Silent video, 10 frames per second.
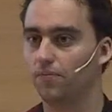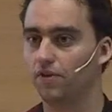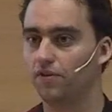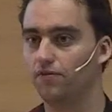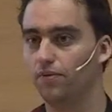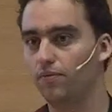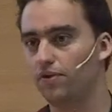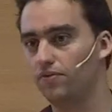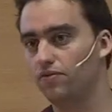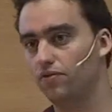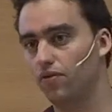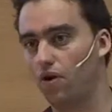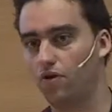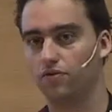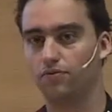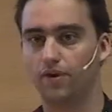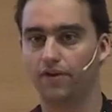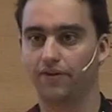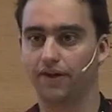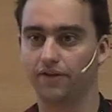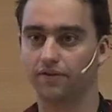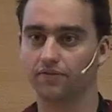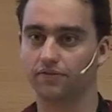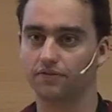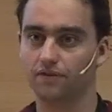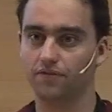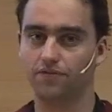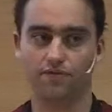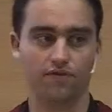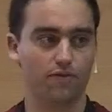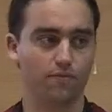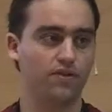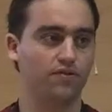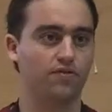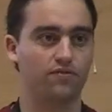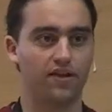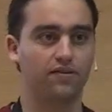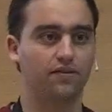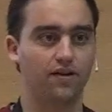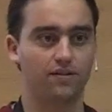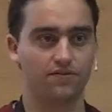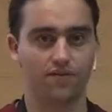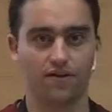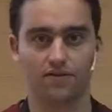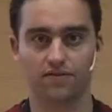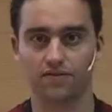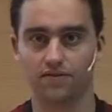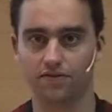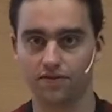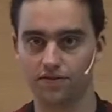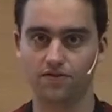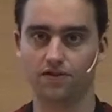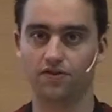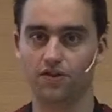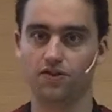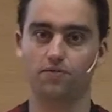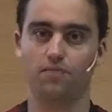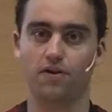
But if we want to do auto wiring, if Flow3 should recognize that this is your injection